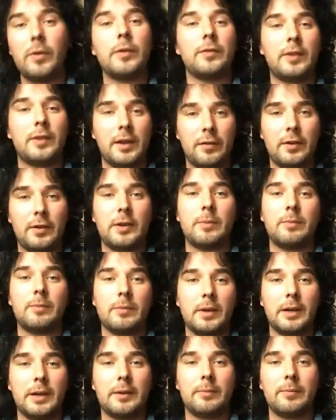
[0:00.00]
Definitely
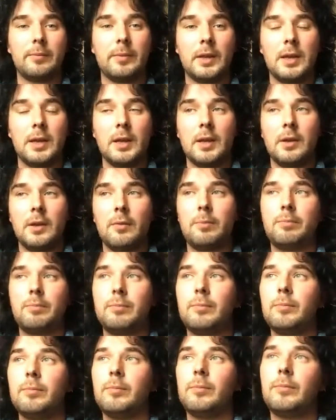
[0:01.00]

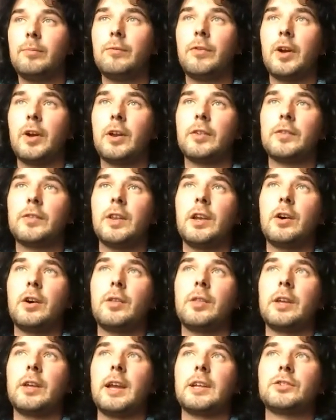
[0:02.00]
focusing on
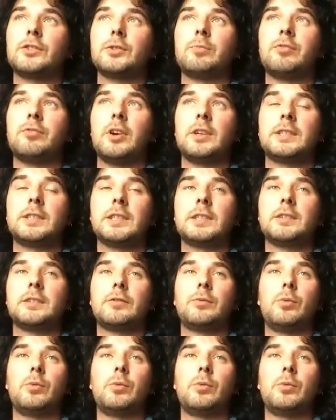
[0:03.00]
the actual process of